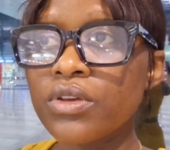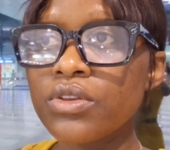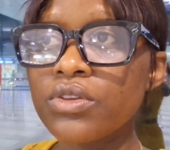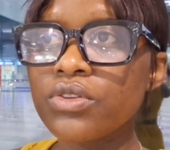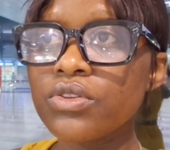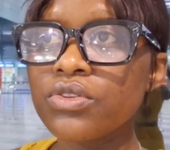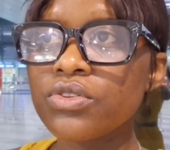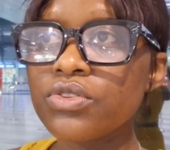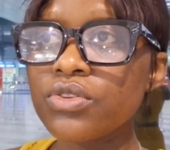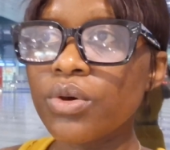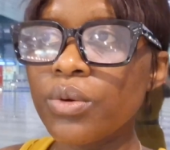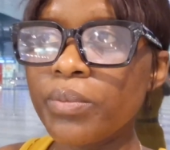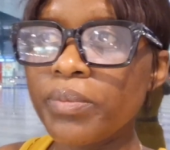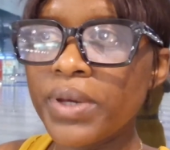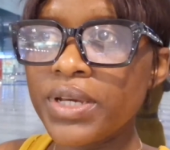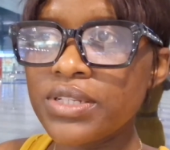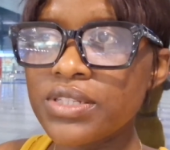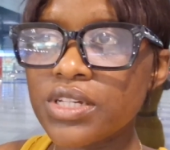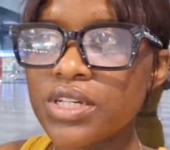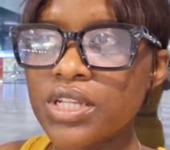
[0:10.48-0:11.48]
so
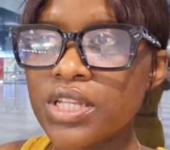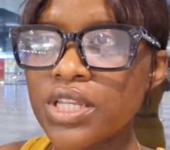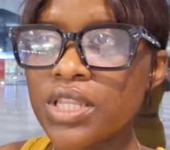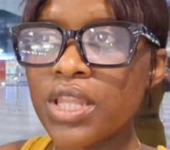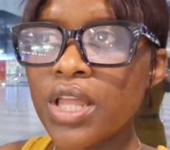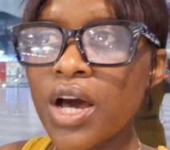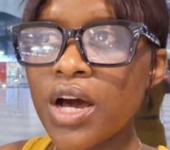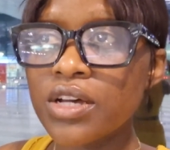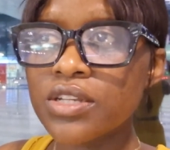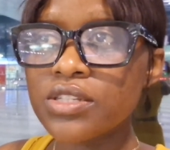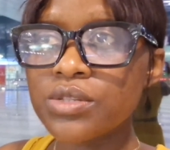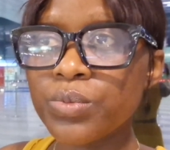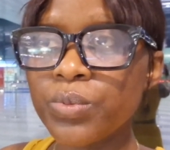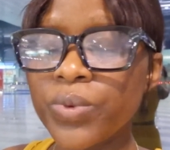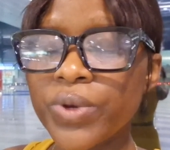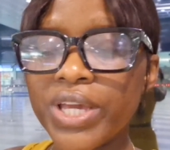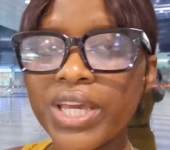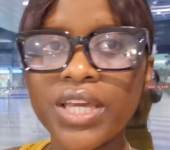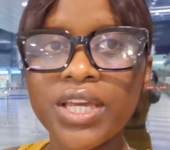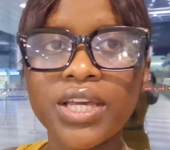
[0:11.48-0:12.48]
basically last
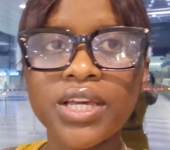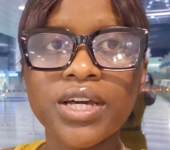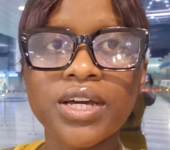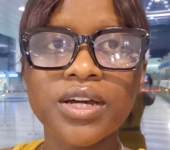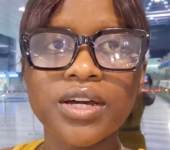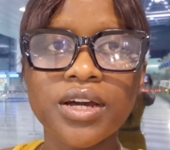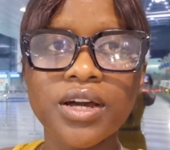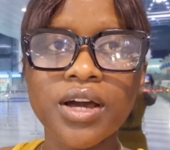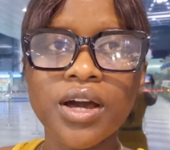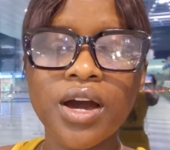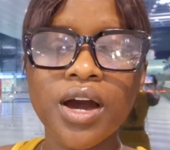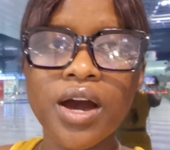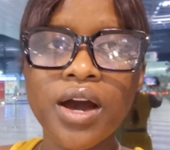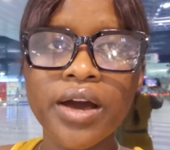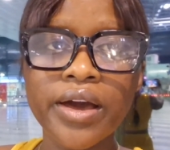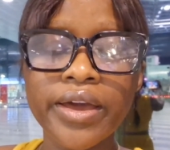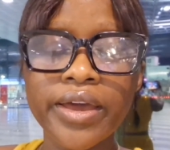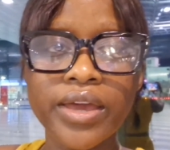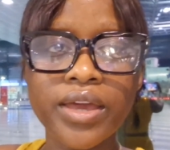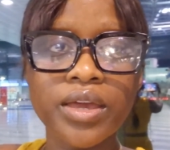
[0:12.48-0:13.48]
week
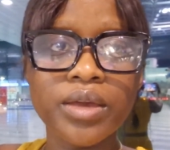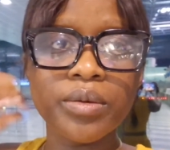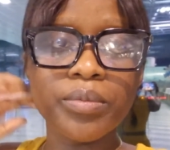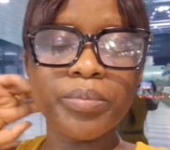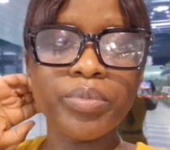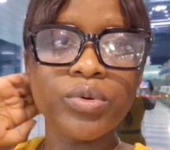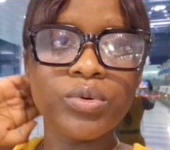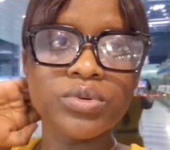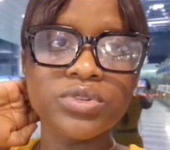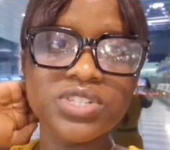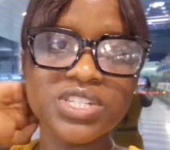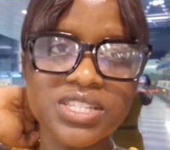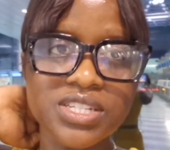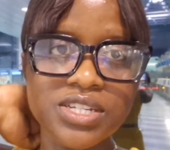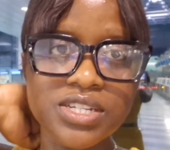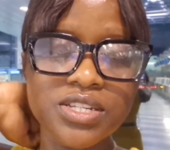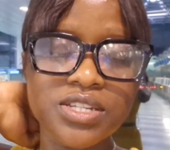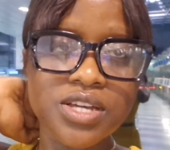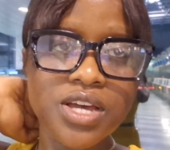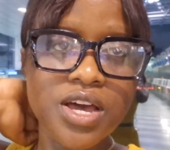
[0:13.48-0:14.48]
I
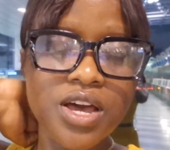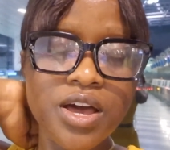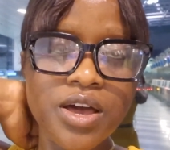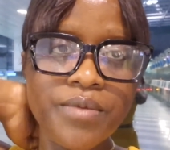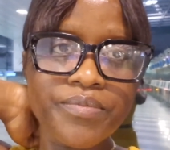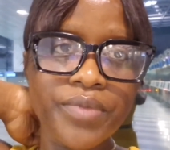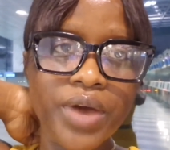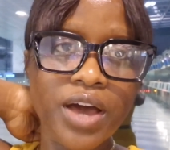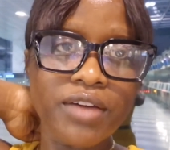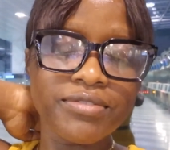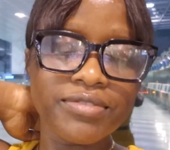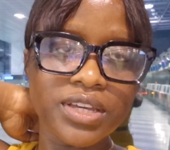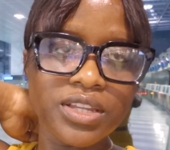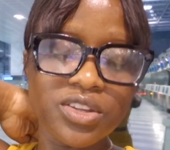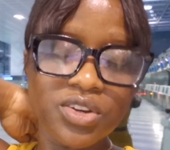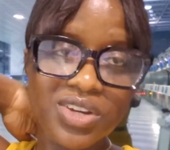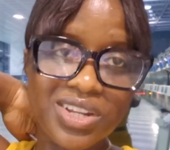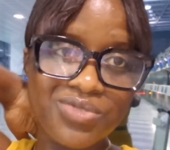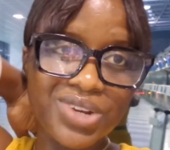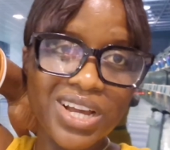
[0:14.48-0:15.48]
posted a
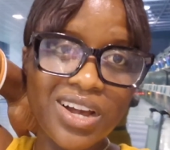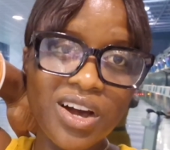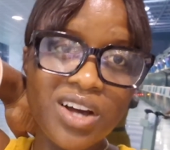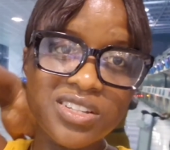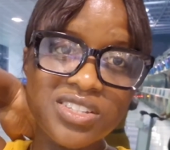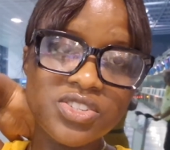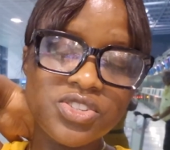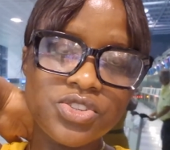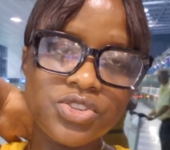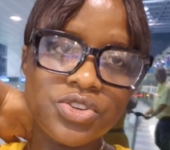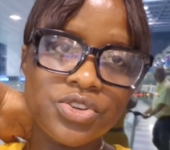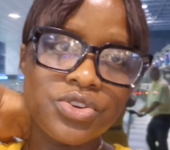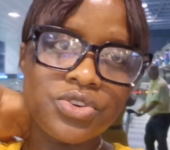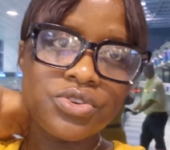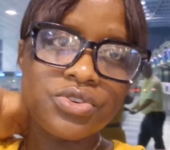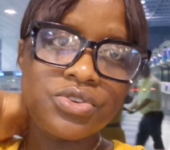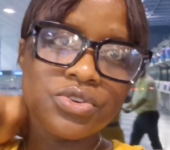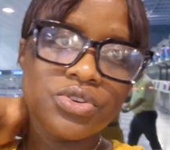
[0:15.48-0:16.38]
video in regards to